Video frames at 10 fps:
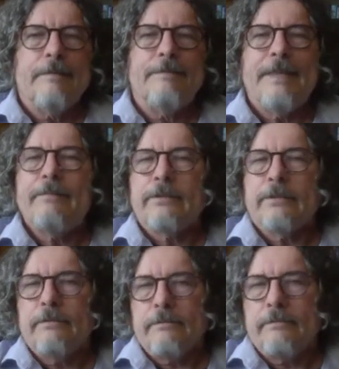be able
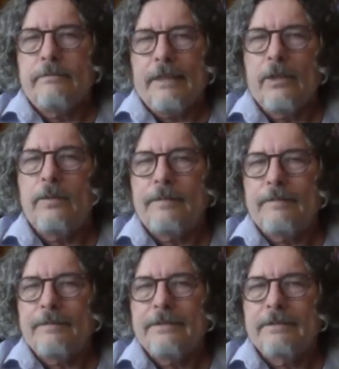to help
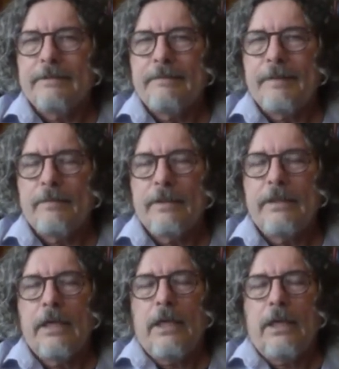this many people.
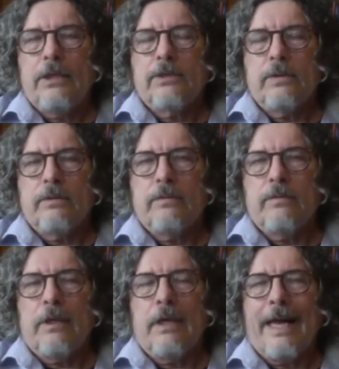And
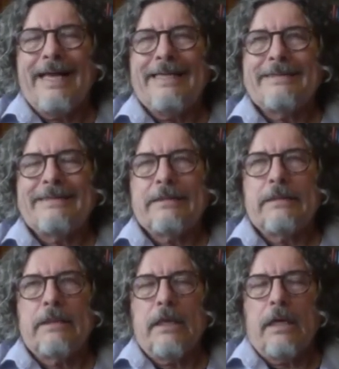so as
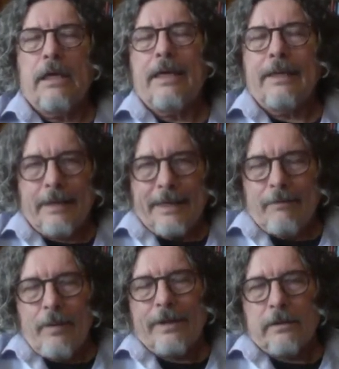I
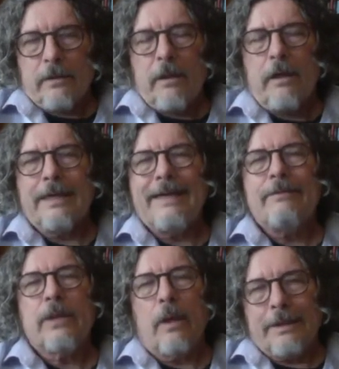went along, I
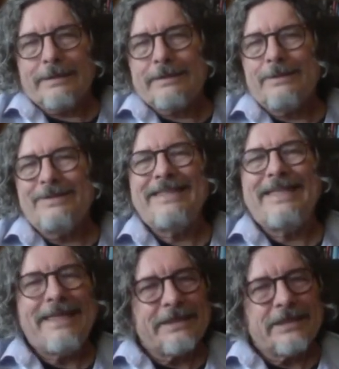was also
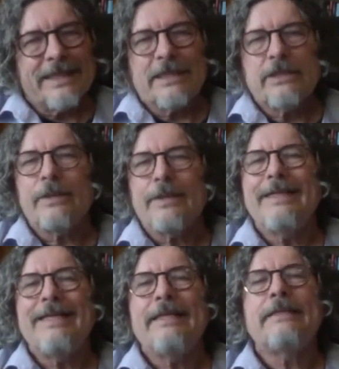teaching during
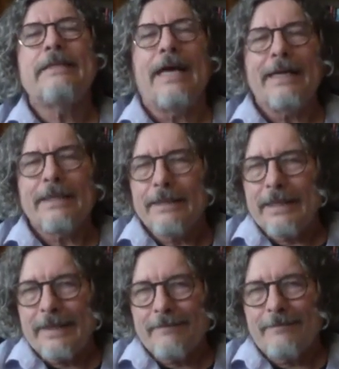the
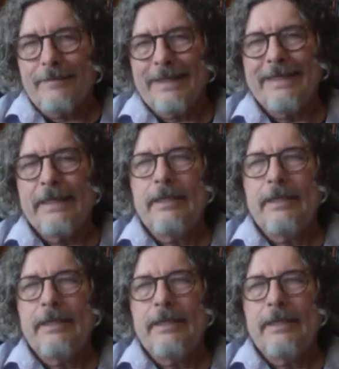entirety of my